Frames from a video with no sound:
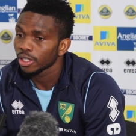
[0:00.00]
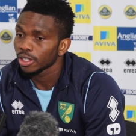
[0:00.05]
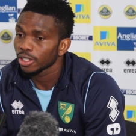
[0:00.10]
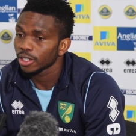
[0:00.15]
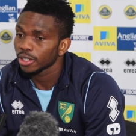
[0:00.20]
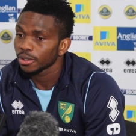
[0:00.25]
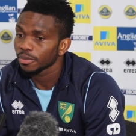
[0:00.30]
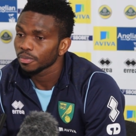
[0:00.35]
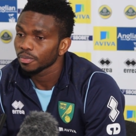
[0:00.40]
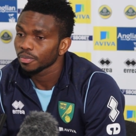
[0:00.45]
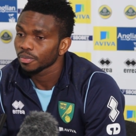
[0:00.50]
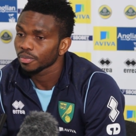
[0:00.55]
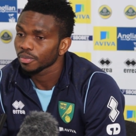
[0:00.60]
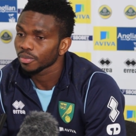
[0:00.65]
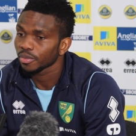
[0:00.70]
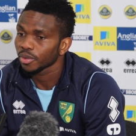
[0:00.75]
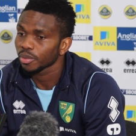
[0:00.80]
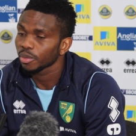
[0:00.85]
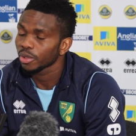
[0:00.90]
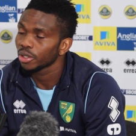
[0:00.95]
um,
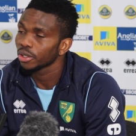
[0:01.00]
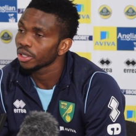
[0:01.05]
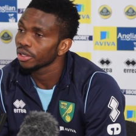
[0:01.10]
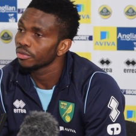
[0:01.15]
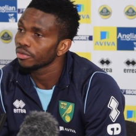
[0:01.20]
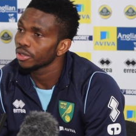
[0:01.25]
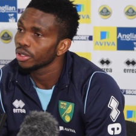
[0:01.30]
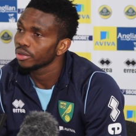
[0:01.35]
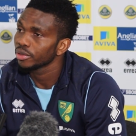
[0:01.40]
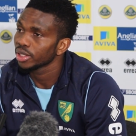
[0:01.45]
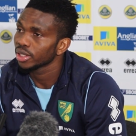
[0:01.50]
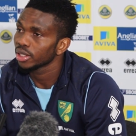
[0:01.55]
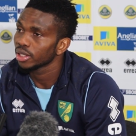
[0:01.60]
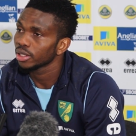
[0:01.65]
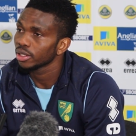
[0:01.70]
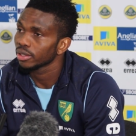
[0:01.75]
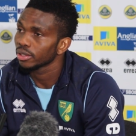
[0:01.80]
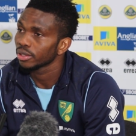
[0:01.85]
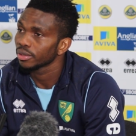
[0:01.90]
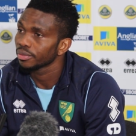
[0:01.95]
we be looking for a
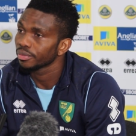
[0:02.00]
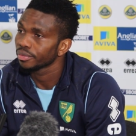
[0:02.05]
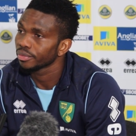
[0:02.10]
result.